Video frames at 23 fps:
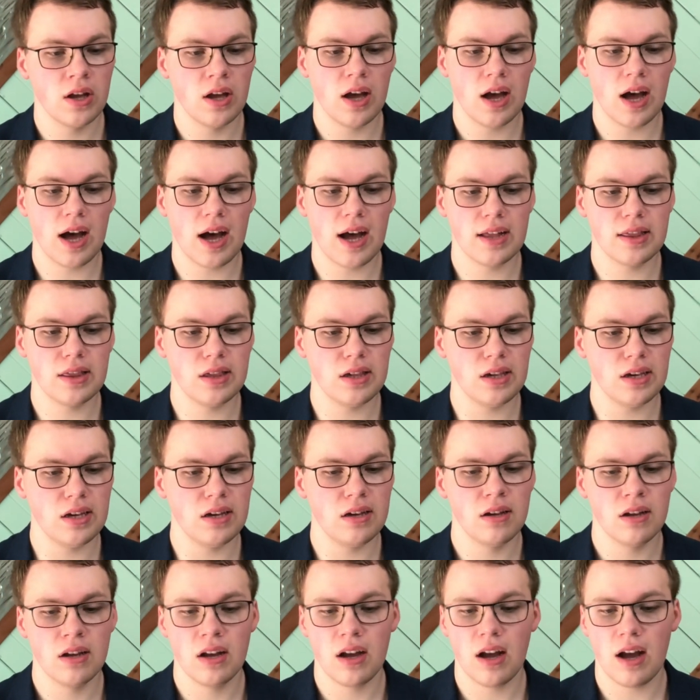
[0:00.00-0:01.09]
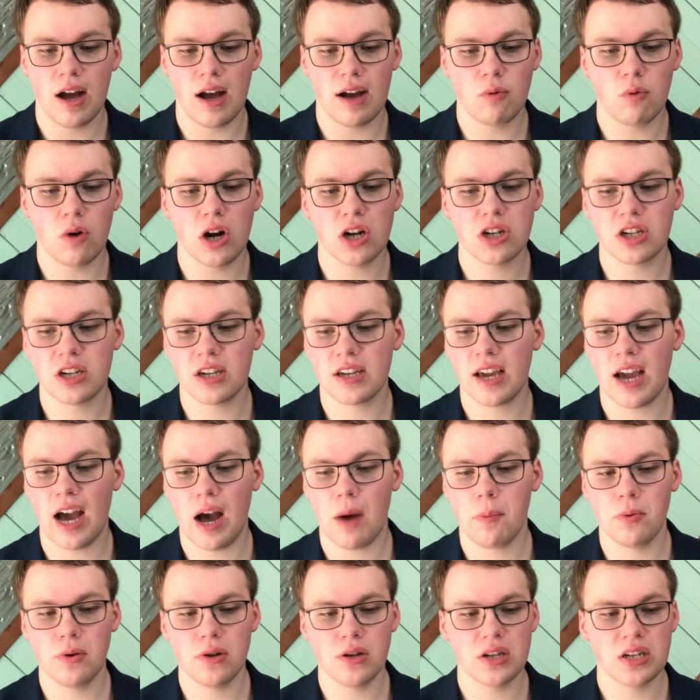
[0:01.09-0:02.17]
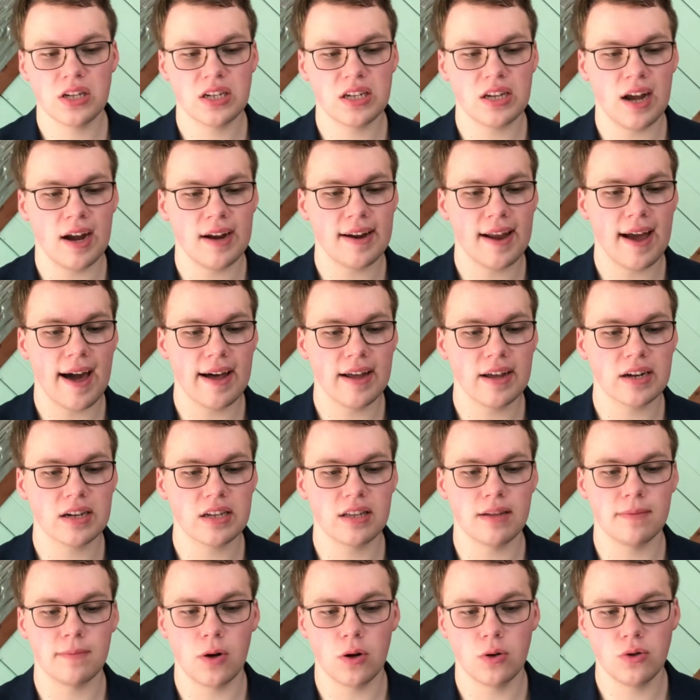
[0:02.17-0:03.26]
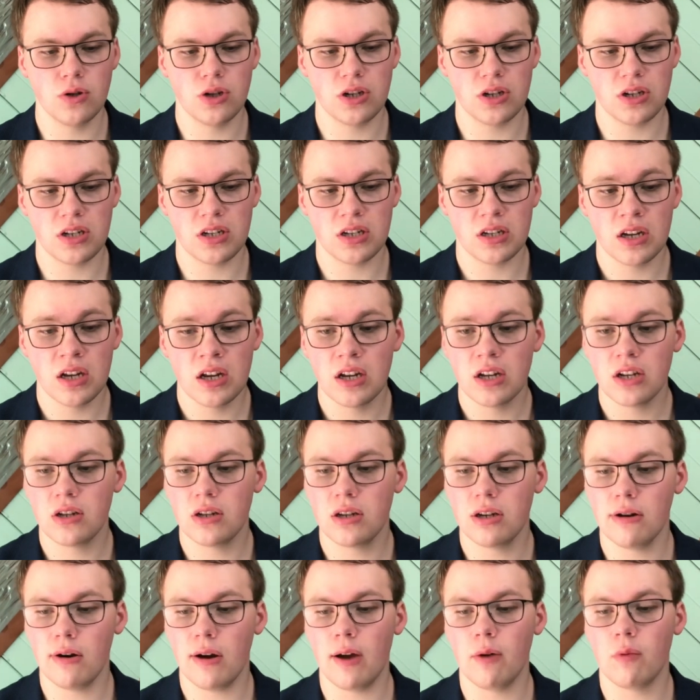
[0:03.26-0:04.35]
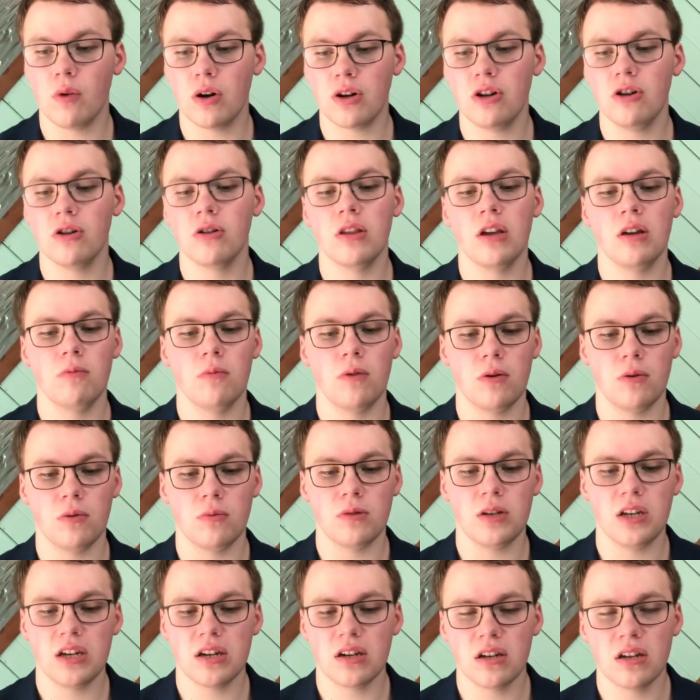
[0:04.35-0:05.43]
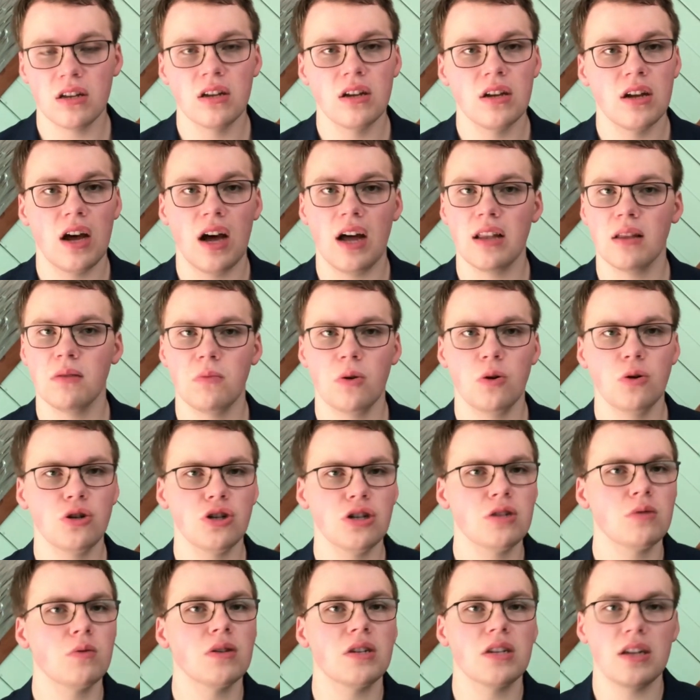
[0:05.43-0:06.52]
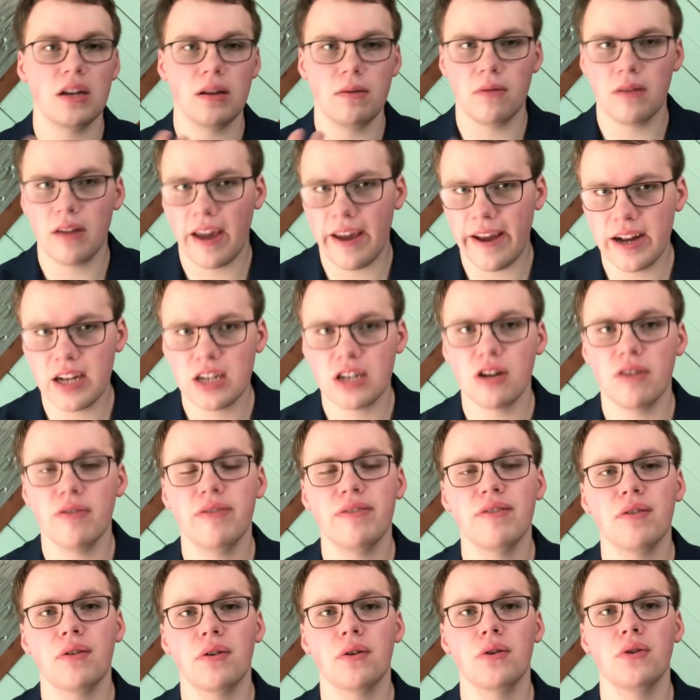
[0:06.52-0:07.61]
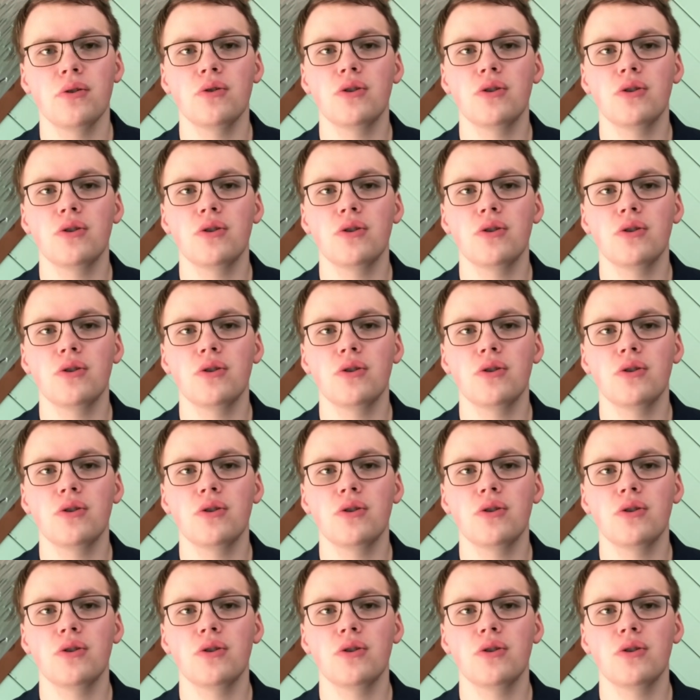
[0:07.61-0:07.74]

Uh, the uh, Washington Capitals signed Alex Limoges to a one-year league minimum deal. Uh, Limoges, once again, A H L forward who